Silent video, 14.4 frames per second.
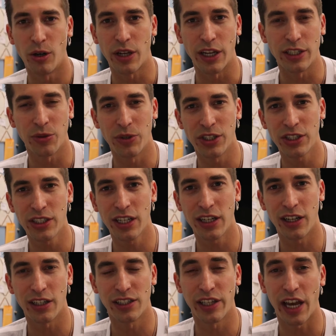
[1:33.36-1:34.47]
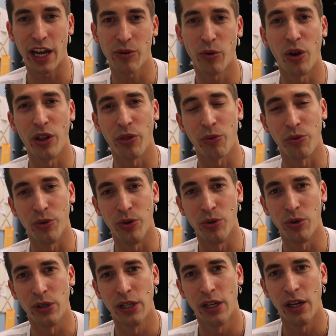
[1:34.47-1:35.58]
Okay, so we just did a tech run
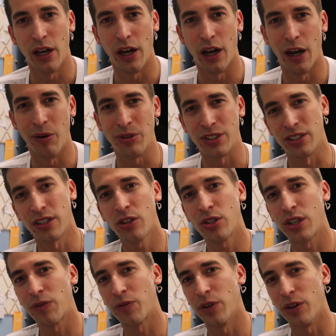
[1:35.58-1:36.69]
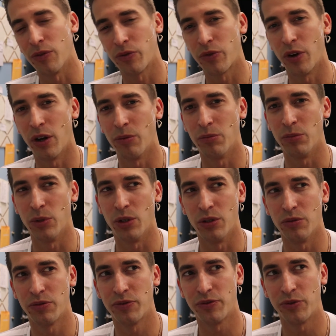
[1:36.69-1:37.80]
through, uh, which is a little different from a
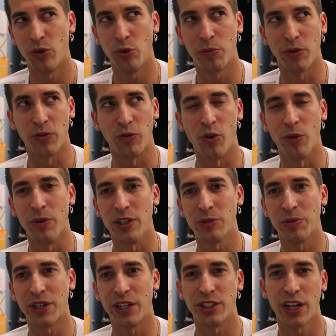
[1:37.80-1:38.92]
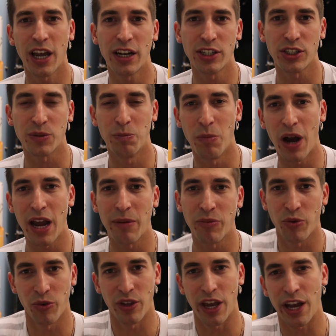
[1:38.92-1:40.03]
full performance because you kind of just mime
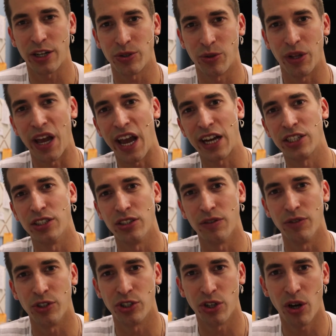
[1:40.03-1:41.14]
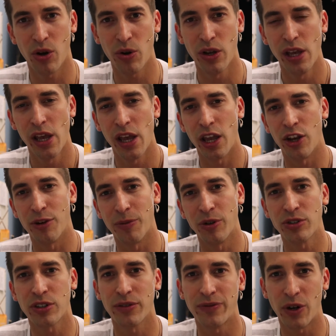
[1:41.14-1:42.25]
through the actual actions of the show, and you're
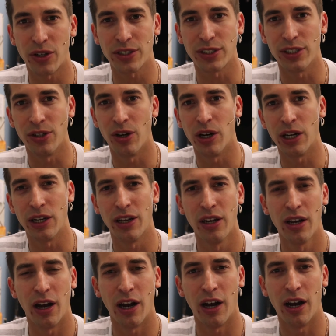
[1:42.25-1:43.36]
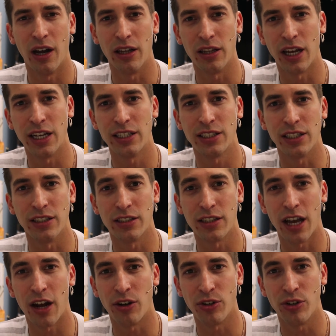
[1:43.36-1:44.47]
mostly focusing on uh, lights and
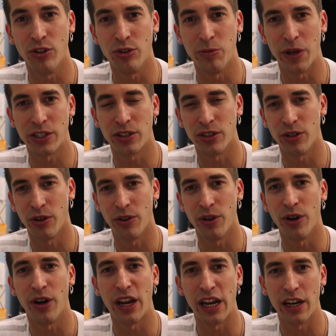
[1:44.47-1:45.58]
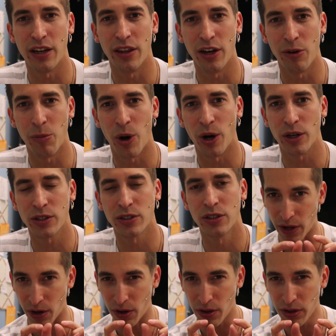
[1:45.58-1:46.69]
sound cues, make sure they're hitting their marks.
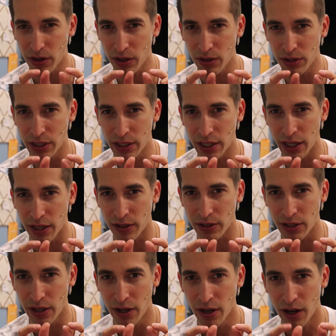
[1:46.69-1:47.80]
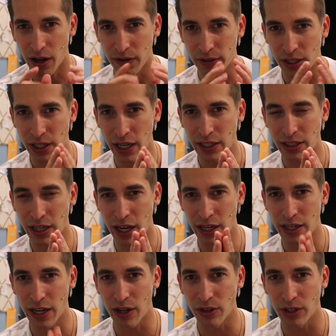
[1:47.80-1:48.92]
Got all the little details of the tech
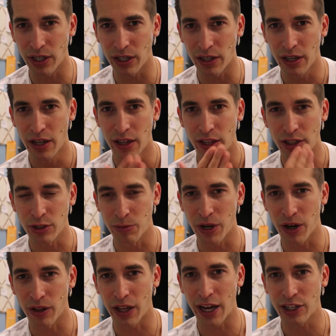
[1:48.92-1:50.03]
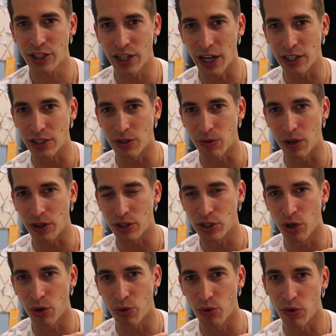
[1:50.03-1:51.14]
side nailed in. This will be our last chance to run the
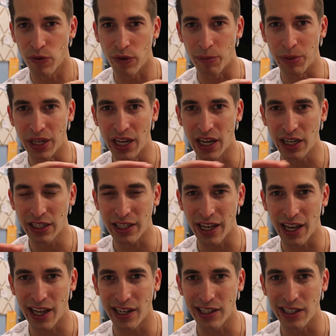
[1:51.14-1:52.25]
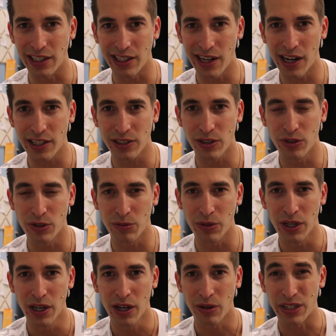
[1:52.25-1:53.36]
show through from beginning to end in costume.
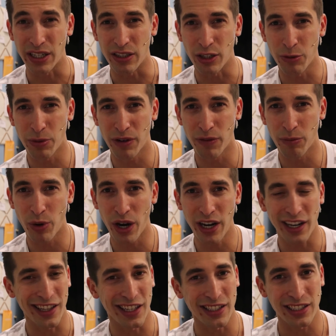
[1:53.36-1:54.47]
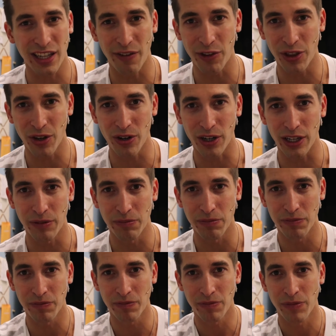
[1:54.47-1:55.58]
Take a little bit of a break, and then 7.30,
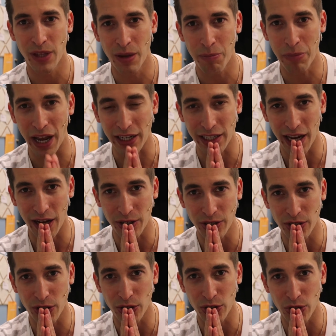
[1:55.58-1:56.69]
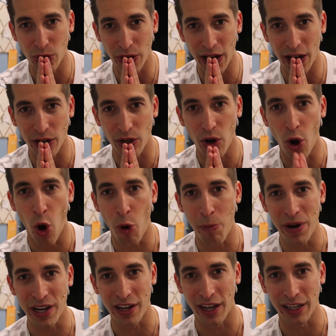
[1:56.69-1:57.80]
packed house, sold out
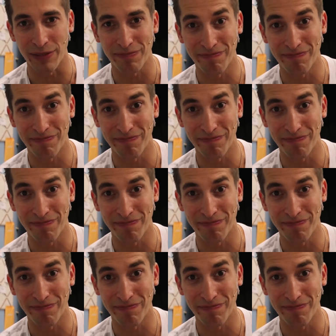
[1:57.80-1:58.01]
opening night.